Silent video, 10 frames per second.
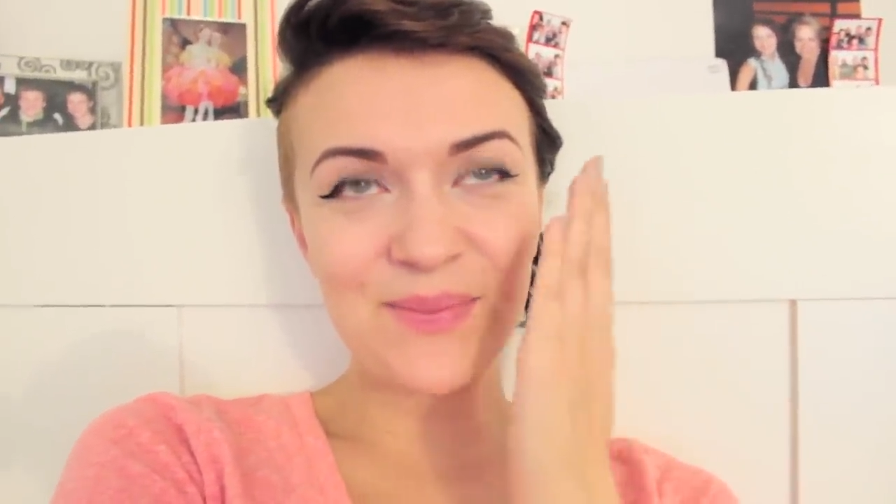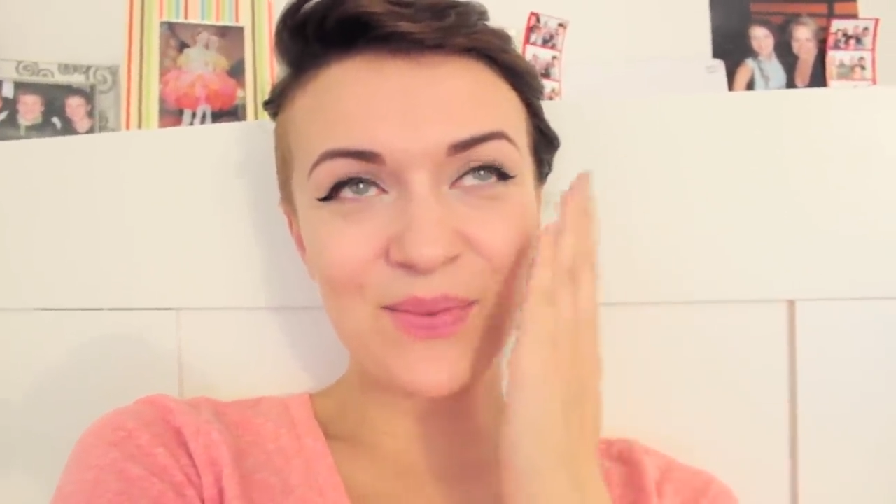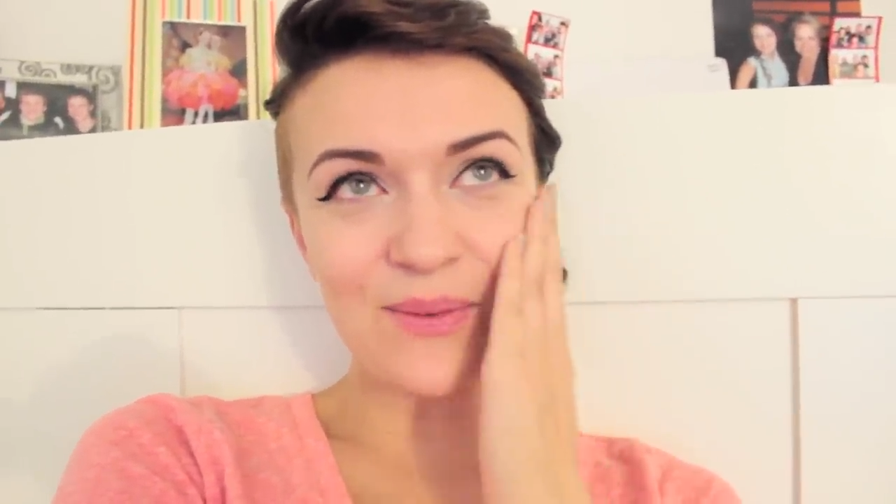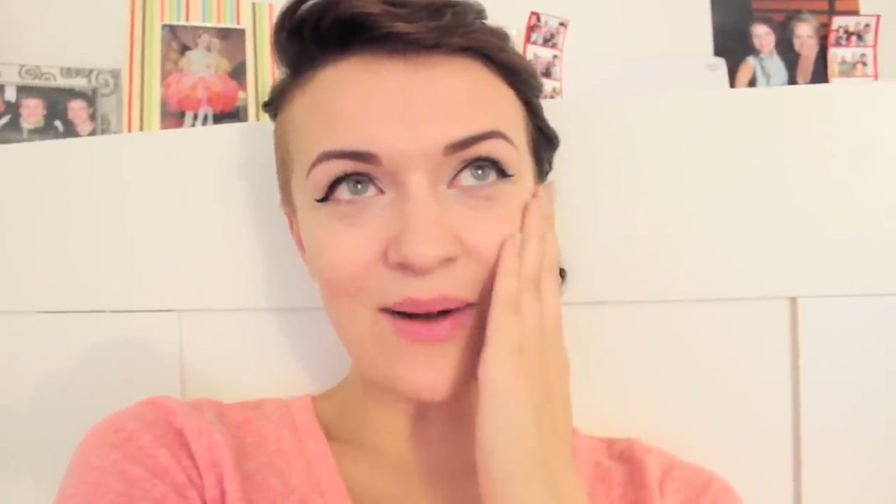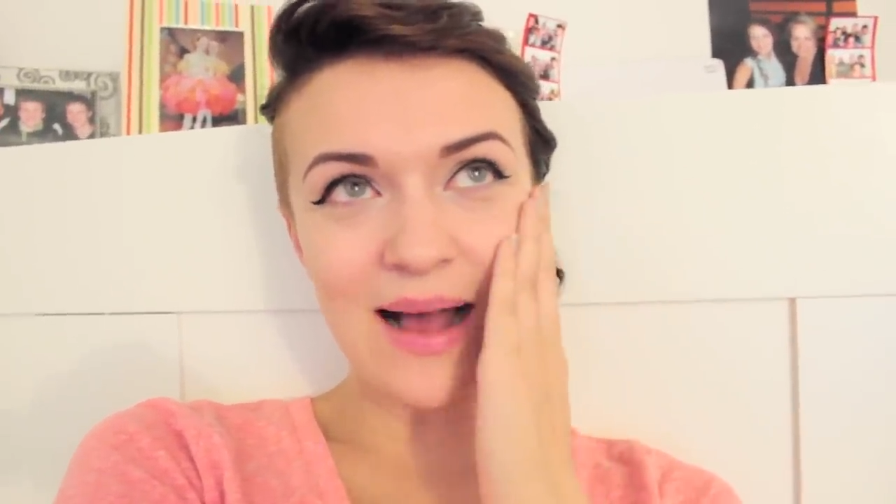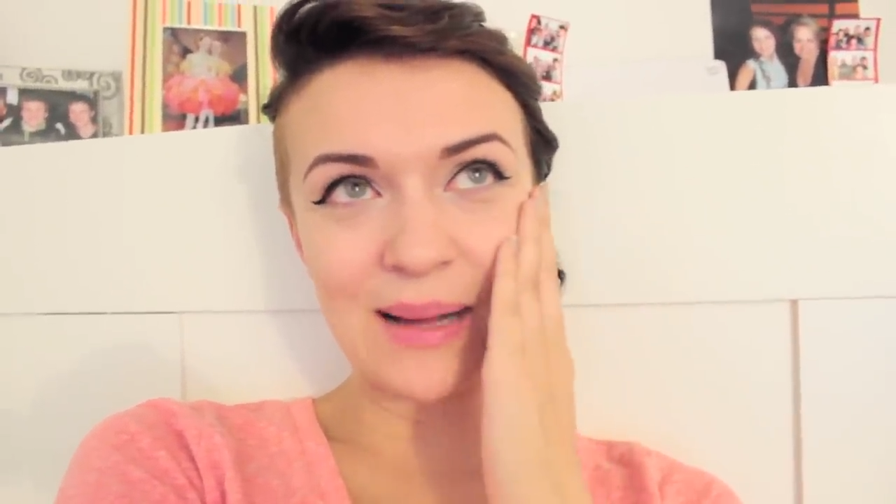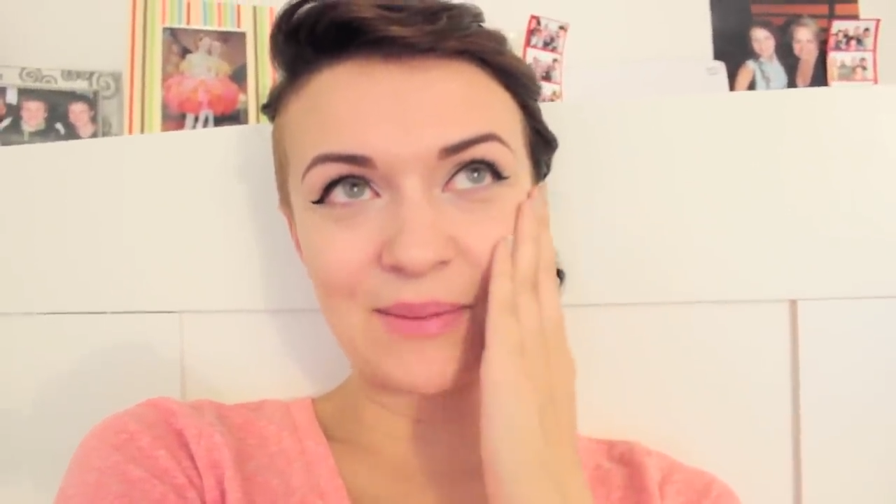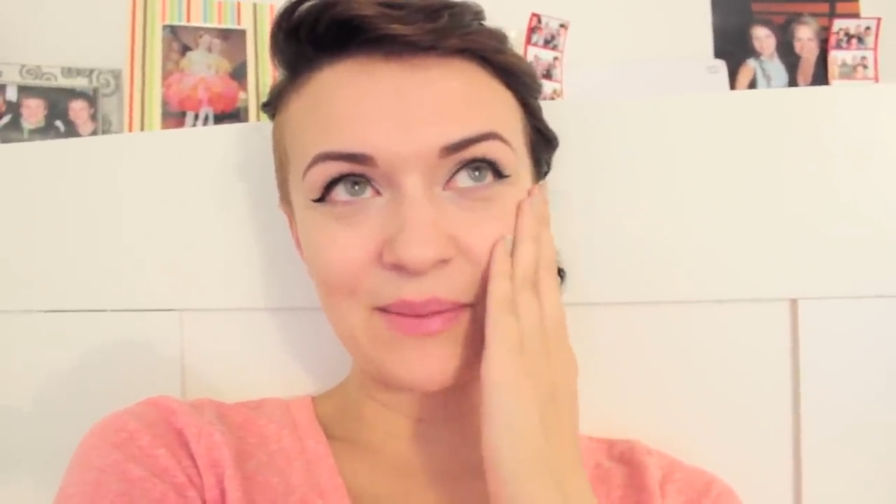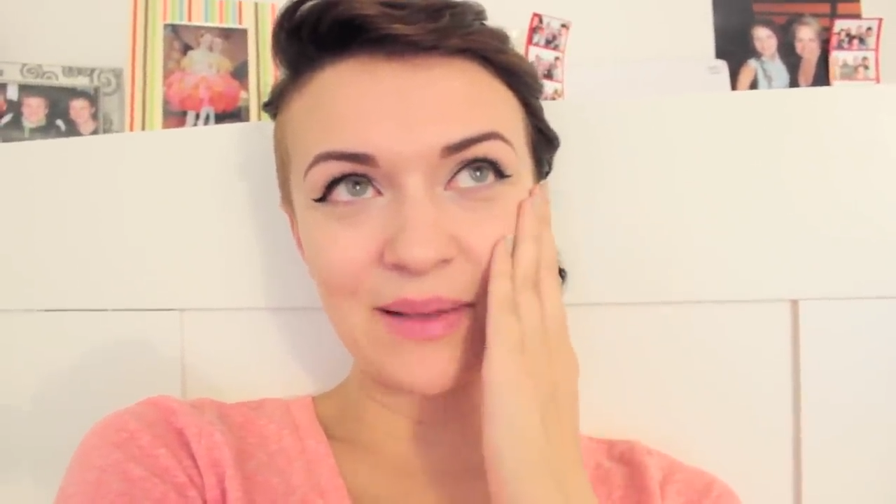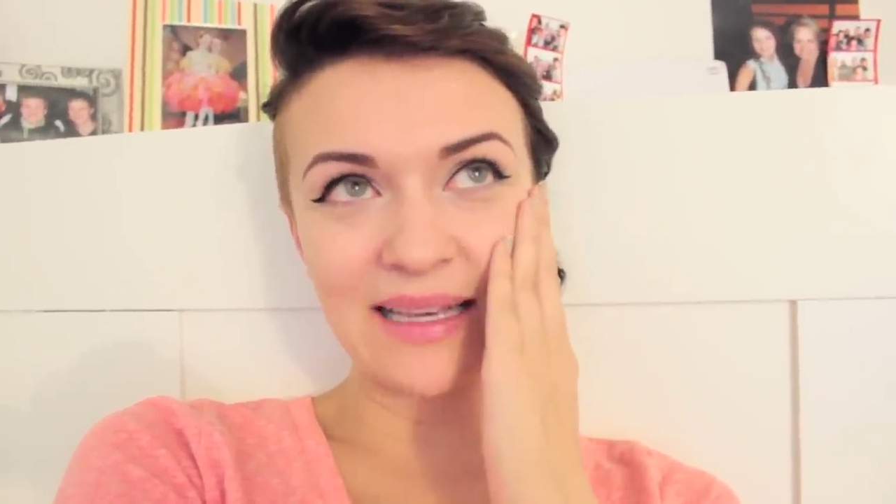
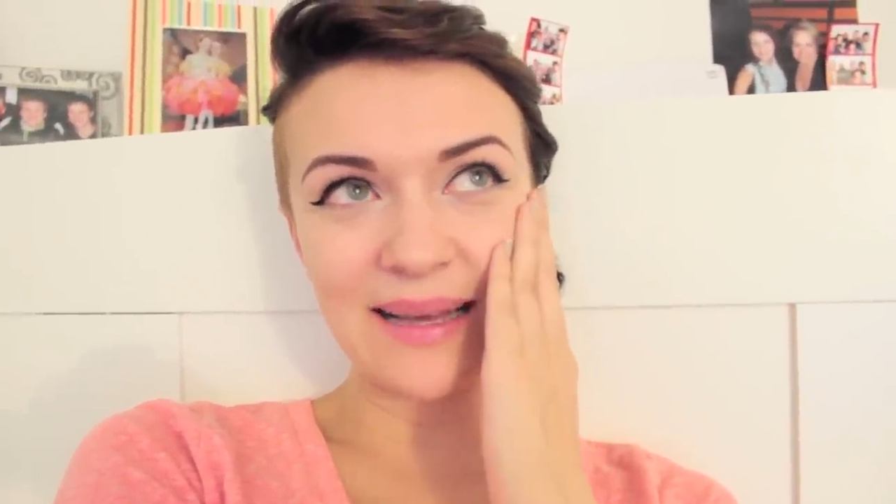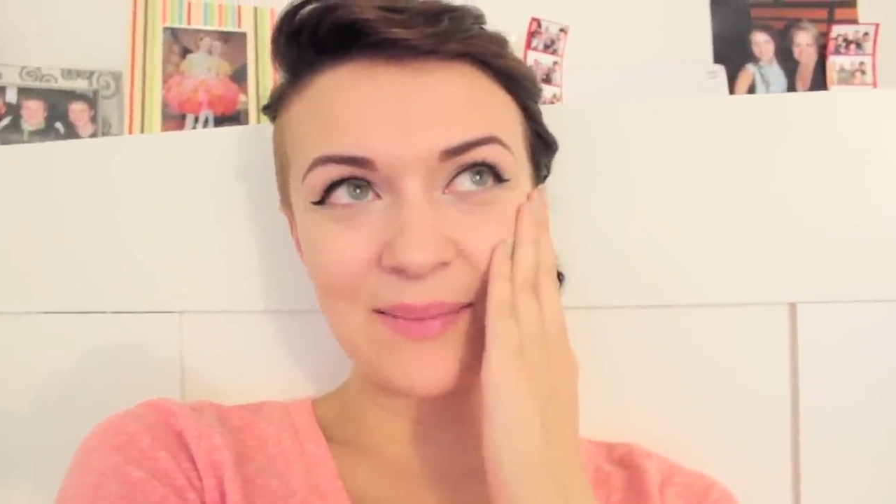probably a